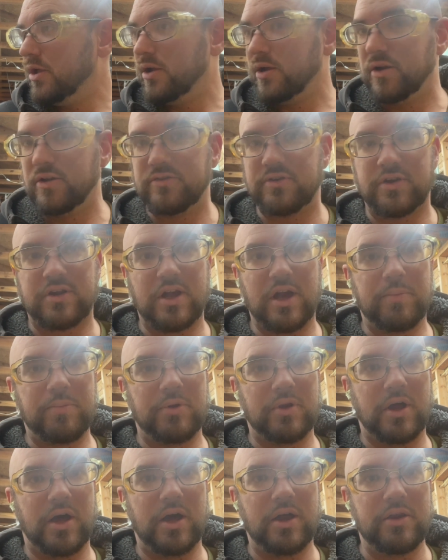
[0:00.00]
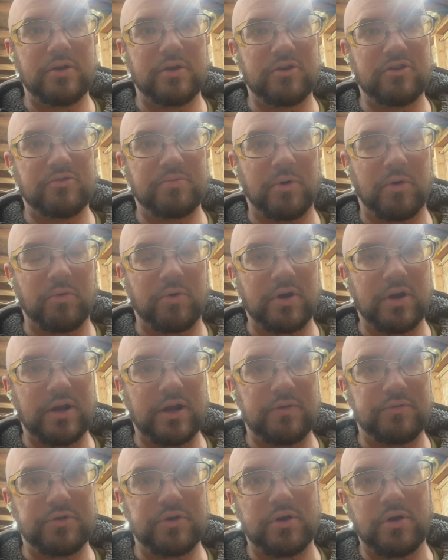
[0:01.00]
there's a couple others, but we're gonna
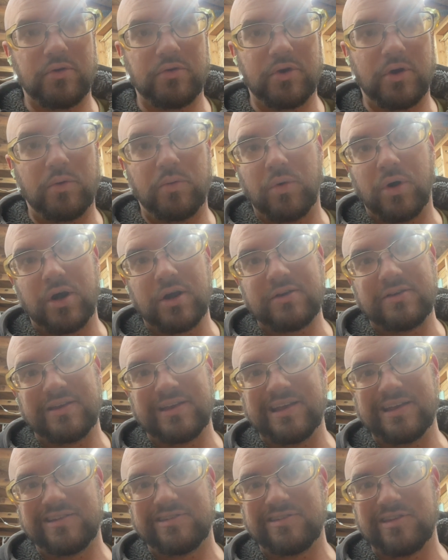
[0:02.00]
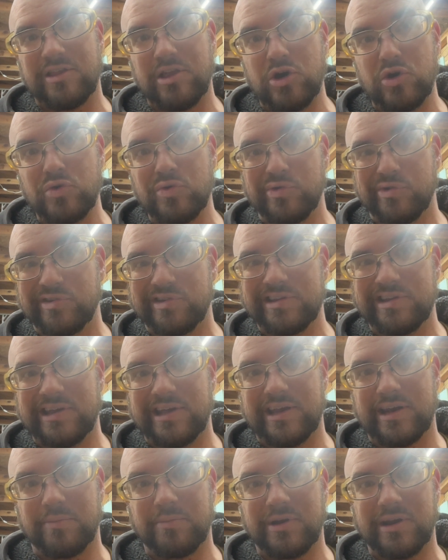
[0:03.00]
have to go on a walk to get to those,
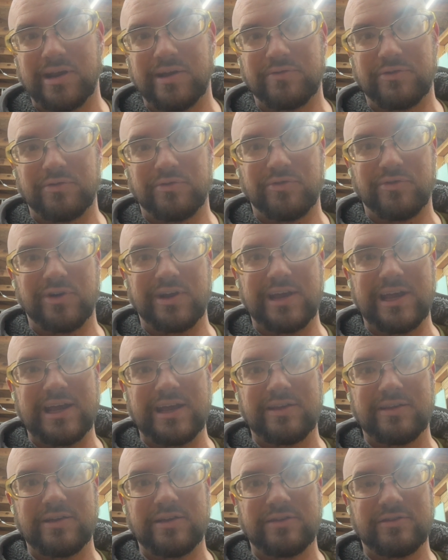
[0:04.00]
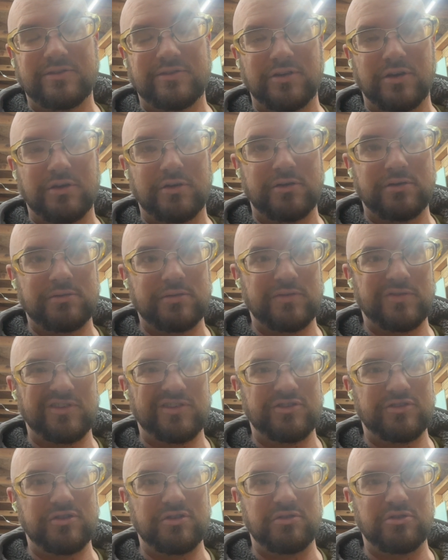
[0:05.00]
and I'm gonna have to freehand this. So if
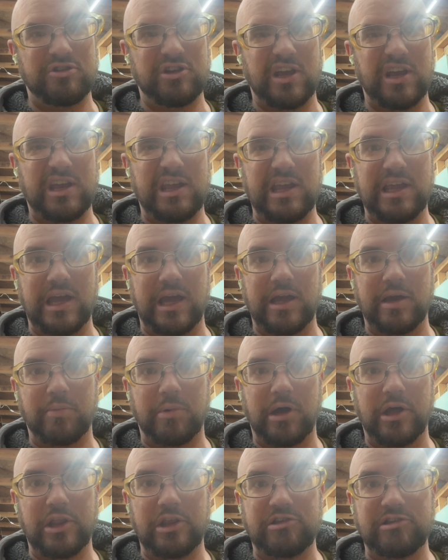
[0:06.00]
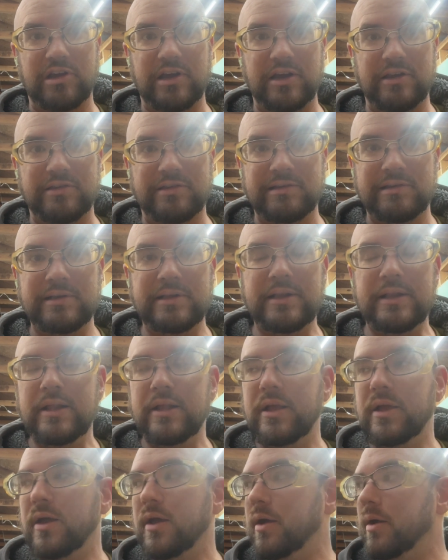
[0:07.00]
it's too shaky, I apologize.
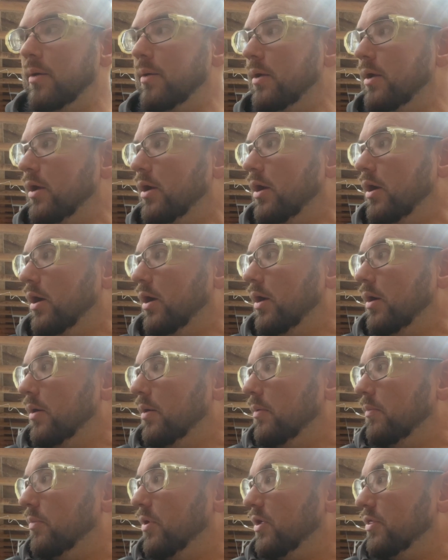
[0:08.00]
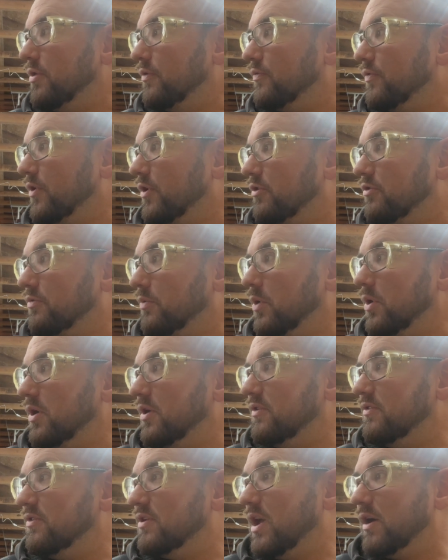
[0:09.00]
But the first one
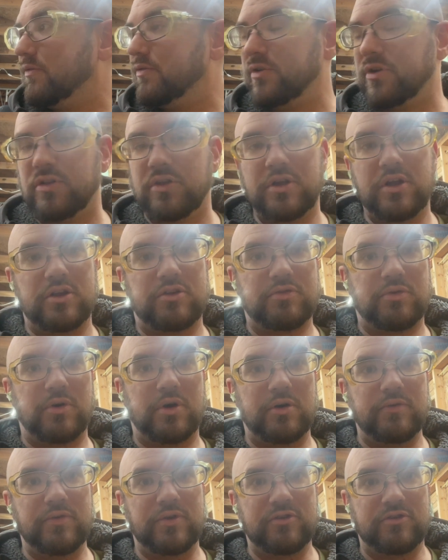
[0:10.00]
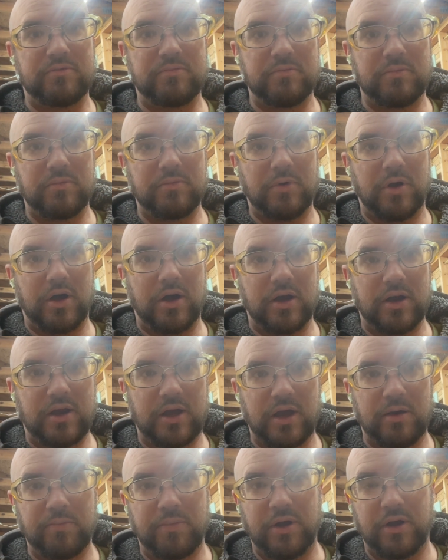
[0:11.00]
is definitely a 12-inch
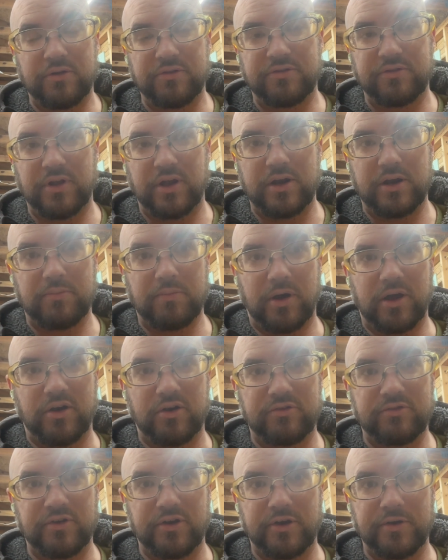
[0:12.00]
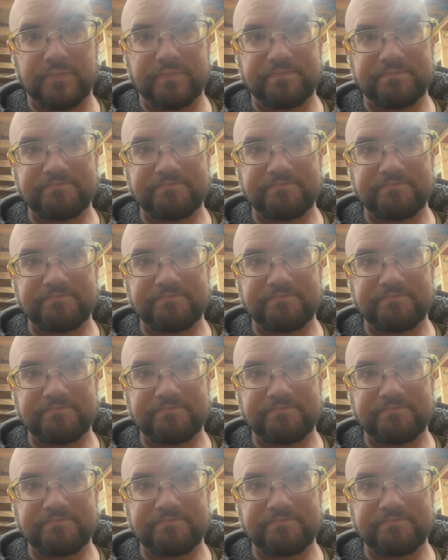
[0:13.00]
compound sliding miter saw.